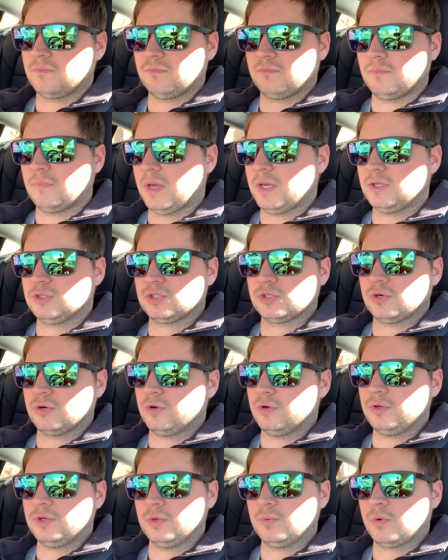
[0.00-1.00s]
made sure
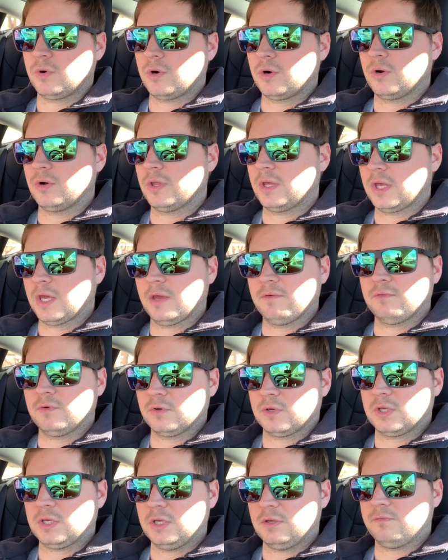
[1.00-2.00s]
who you were, they gave you
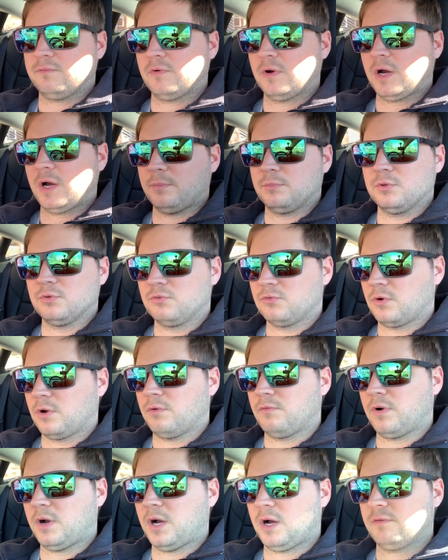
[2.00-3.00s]
a key fob, you
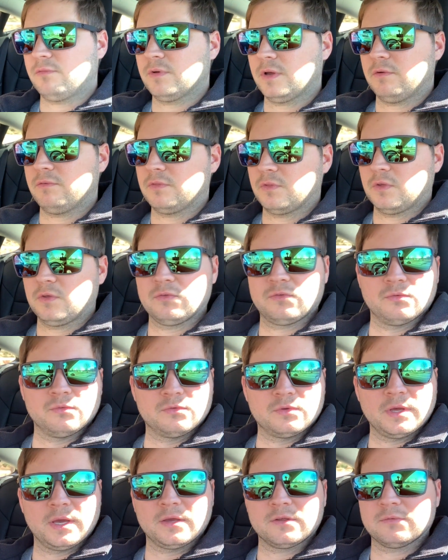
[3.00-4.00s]
drove off, everything's through
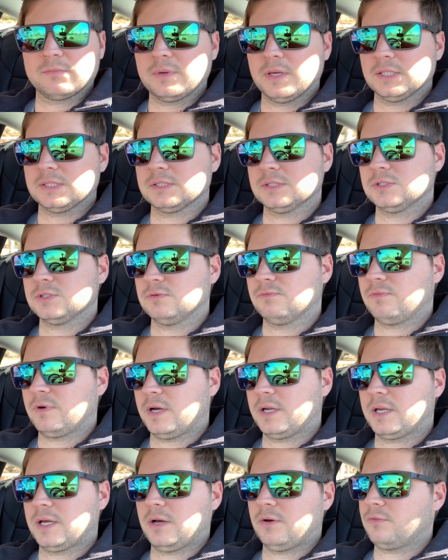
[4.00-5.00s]
text message, you
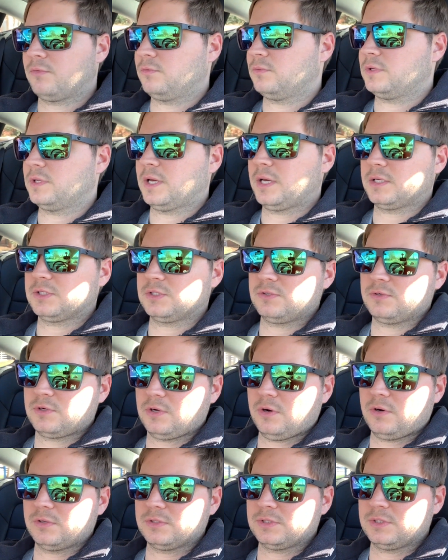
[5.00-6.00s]
find out through text your
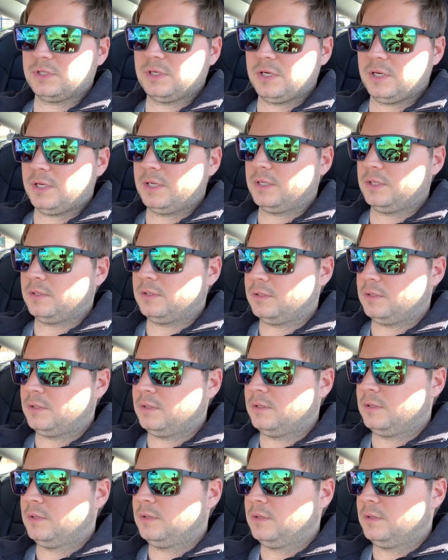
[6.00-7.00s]
car's done,
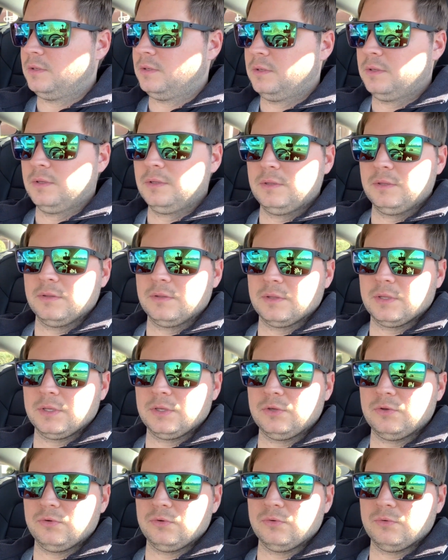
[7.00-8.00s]
then
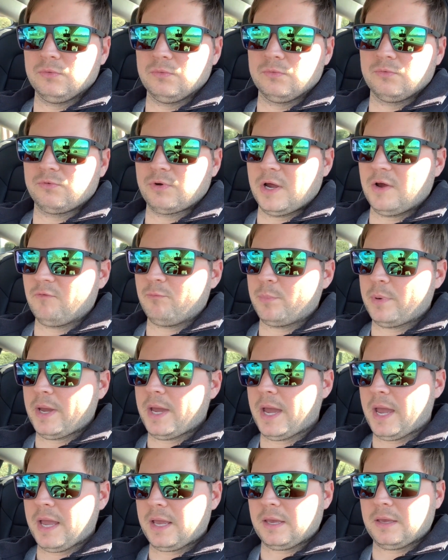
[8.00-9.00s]
you drive
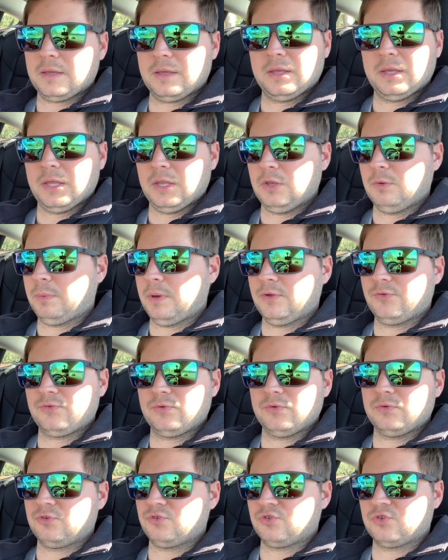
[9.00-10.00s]
back and you
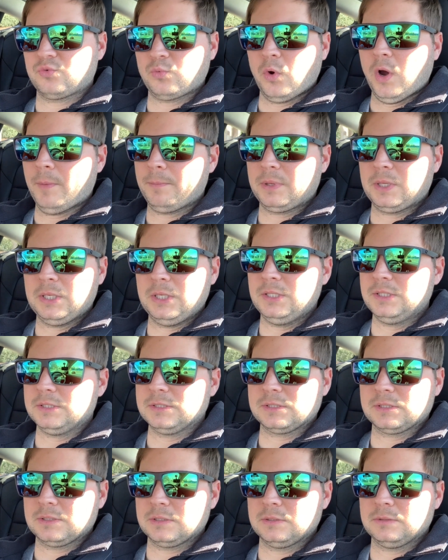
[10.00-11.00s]
basically just swap
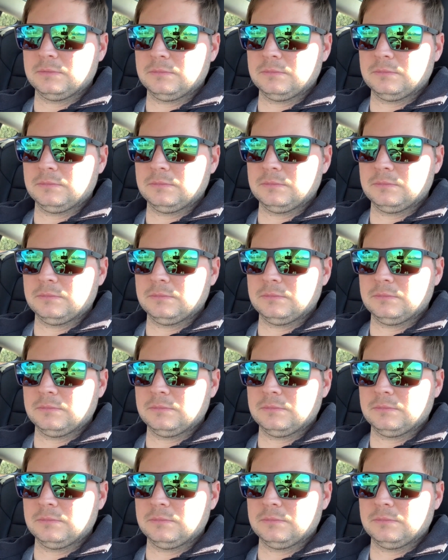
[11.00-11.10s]
keys